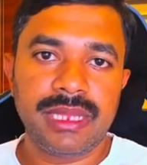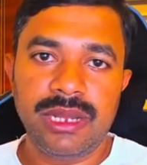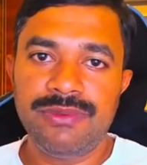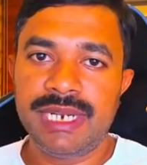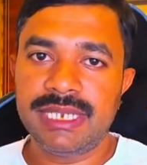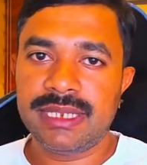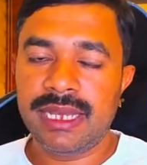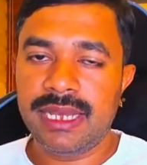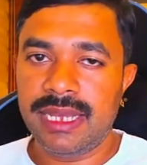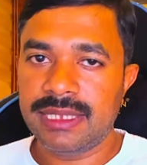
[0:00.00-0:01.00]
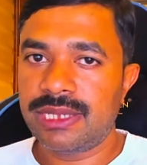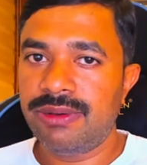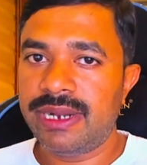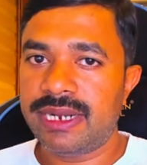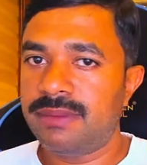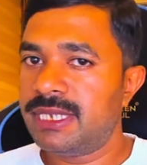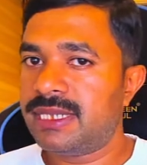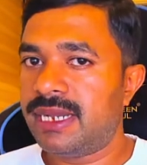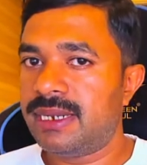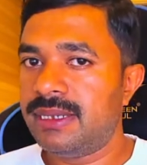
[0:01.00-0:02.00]
Now if it is a SQL database
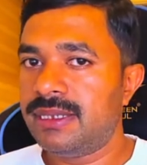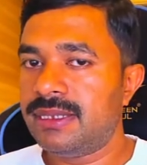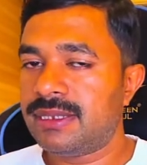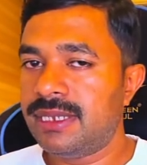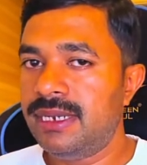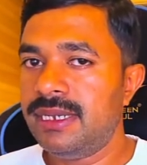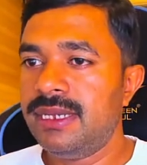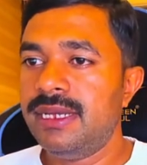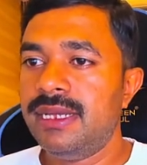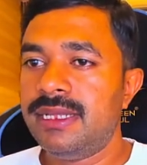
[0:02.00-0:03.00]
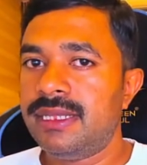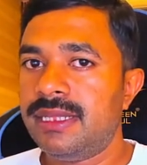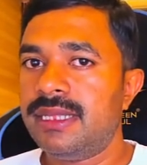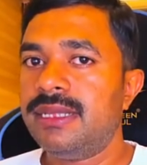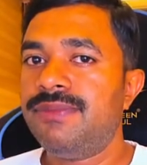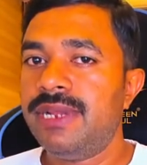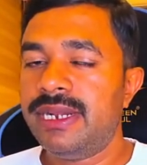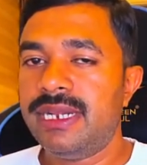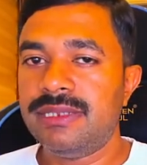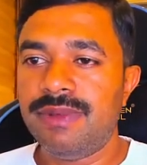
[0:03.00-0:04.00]
data set, the
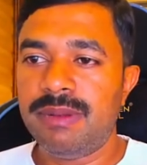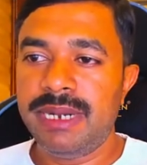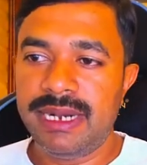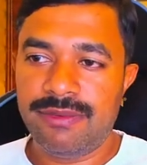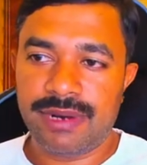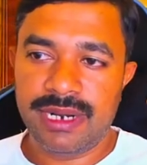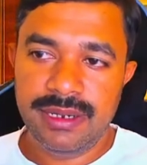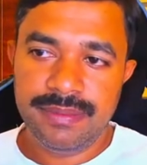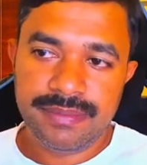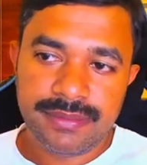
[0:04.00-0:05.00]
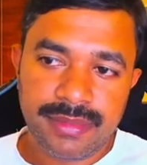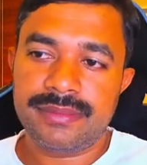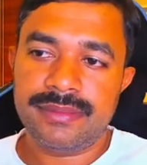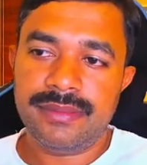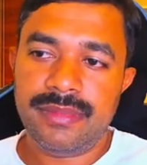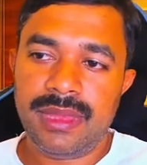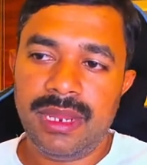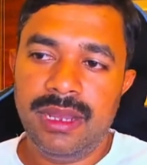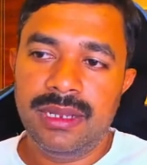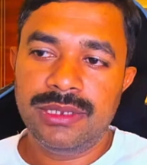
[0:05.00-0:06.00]
field list will be different.
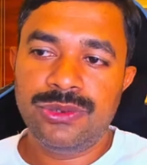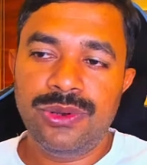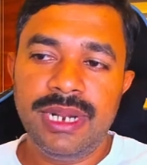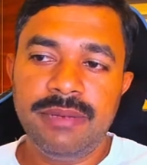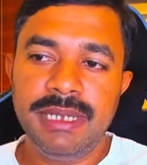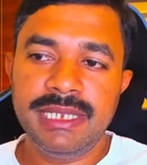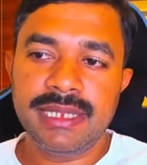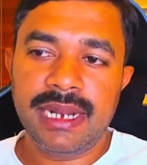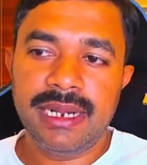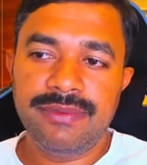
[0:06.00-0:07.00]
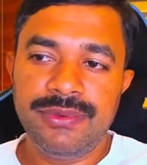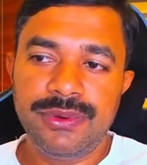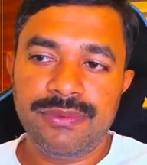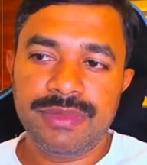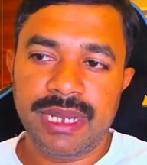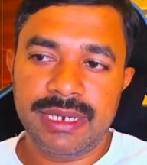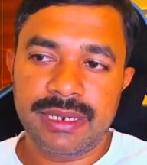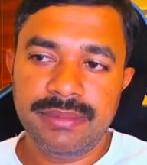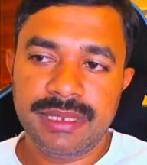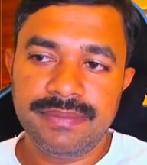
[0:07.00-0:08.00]
So let me select few of the
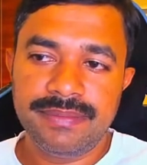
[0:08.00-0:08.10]
items.